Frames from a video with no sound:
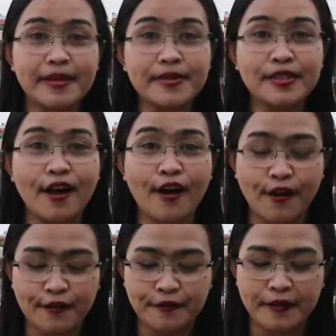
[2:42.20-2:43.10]
terms
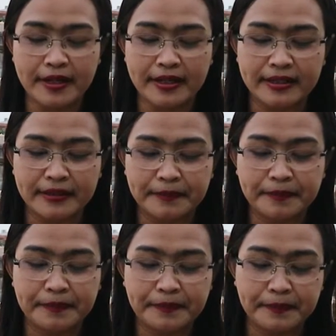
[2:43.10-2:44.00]
of
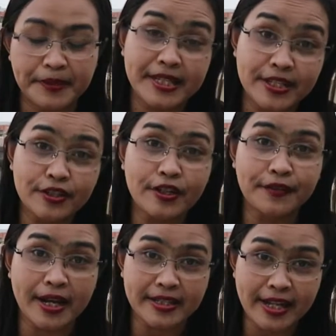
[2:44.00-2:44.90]
procedures of
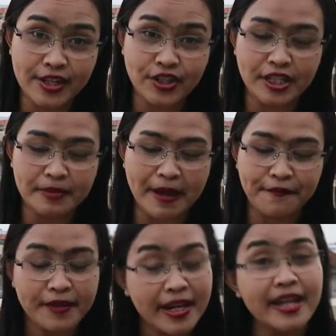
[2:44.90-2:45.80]
translations by
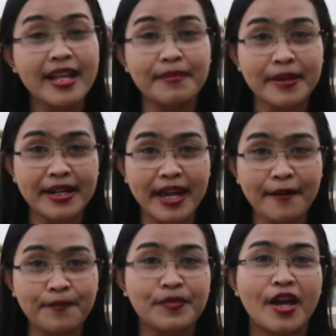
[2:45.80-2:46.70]
Finney and Dalbernay,